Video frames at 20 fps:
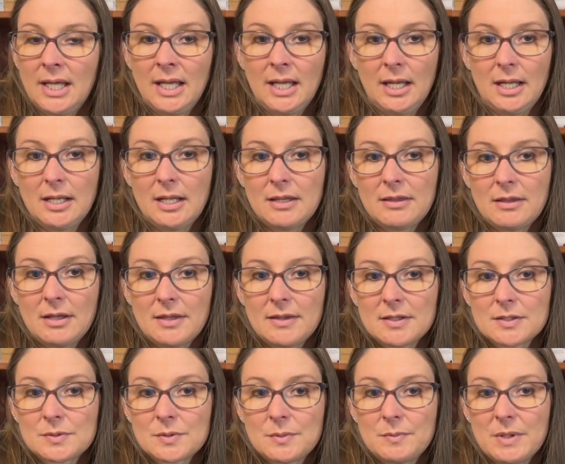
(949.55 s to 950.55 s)
and I thought
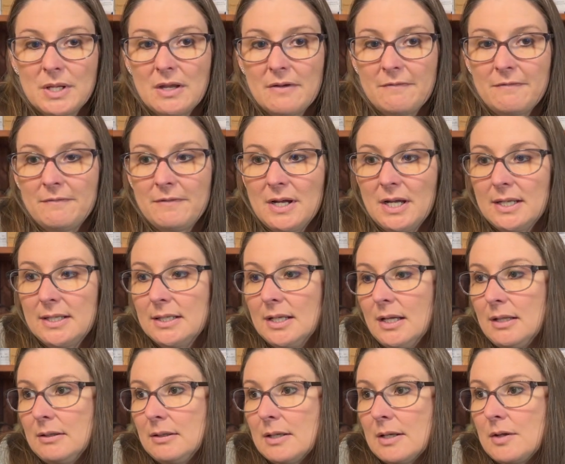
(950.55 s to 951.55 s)
this would be a fun
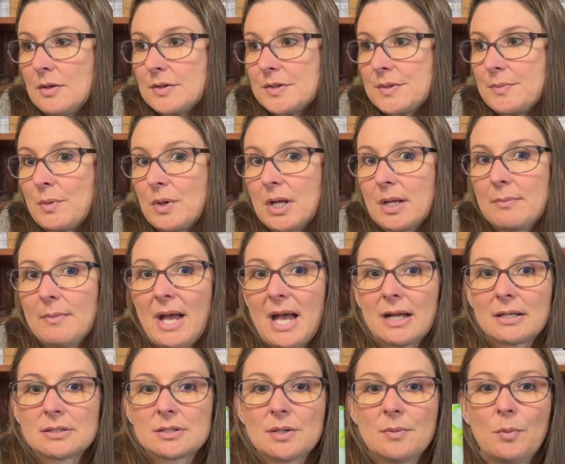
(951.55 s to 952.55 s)
little spring bag
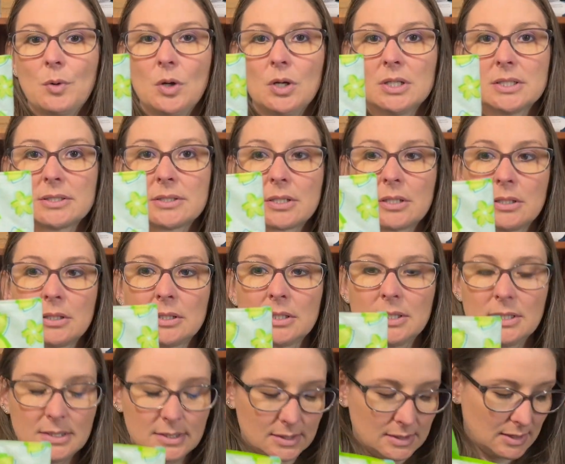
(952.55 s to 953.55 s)
to put
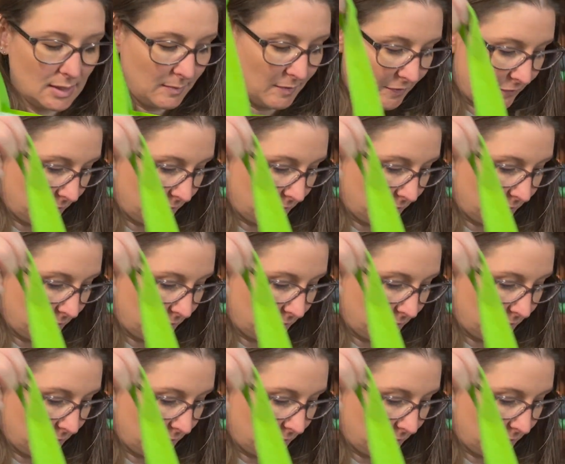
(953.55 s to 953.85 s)
some of